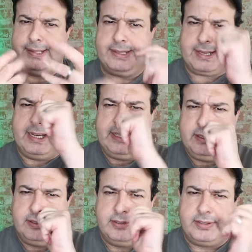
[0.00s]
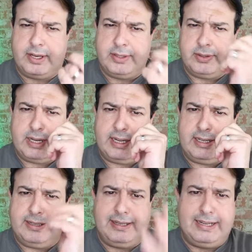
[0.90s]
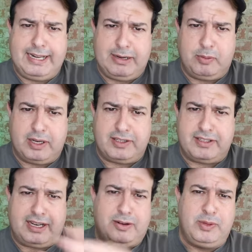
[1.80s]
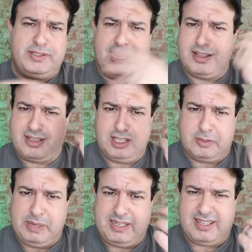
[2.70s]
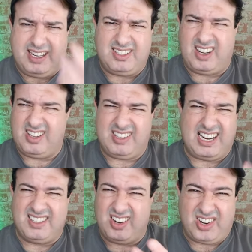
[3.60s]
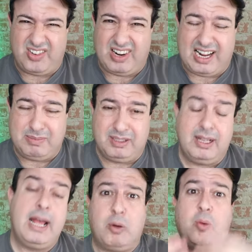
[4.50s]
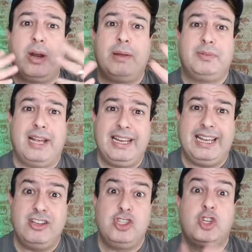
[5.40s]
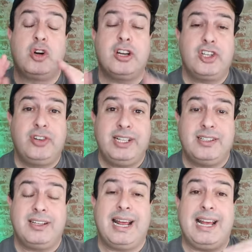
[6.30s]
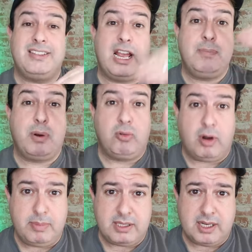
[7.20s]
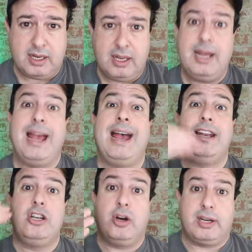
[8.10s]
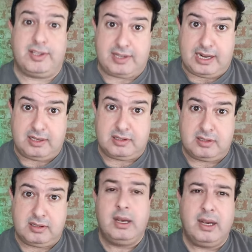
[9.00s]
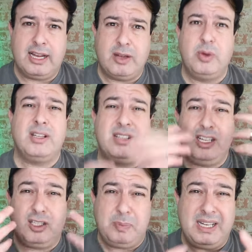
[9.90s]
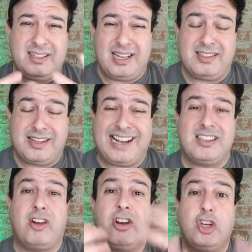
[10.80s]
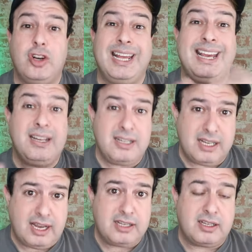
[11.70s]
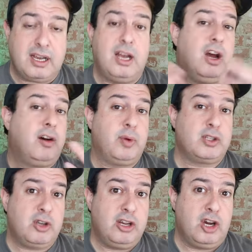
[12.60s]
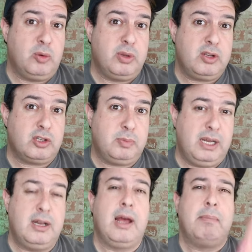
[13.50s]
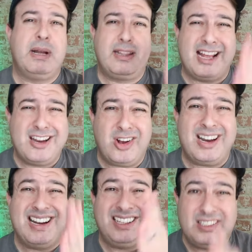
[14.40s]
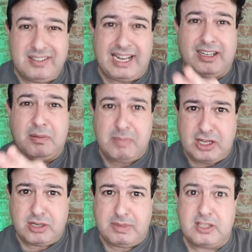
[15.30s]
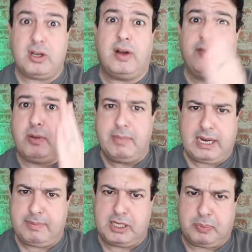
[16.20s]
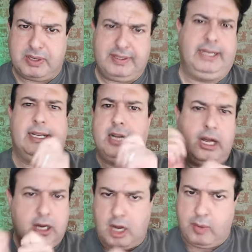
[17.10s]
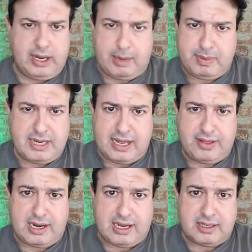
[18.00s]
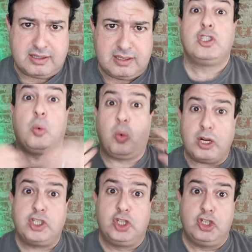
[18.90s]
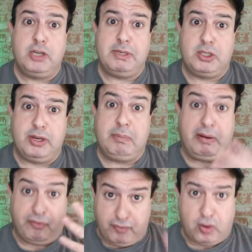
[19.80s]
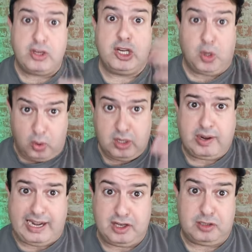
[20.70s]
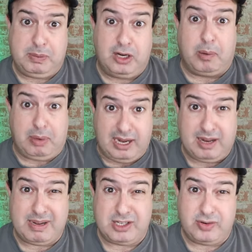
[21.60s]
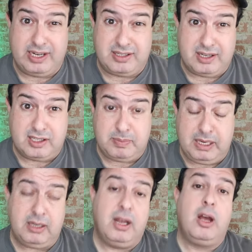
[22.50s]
Okay, so uh, now what? Are we saying that these speed tests on sites are not reliable? What I'm saying is you've got to treat it as a barometer and not a science. In other words, these speed test sites are a good indicator of what's going on with your speed, but they're not an exact measurement of your megabits per second going up and down the lines. So what should you be doing before you call your I S P complaining about your internet speed?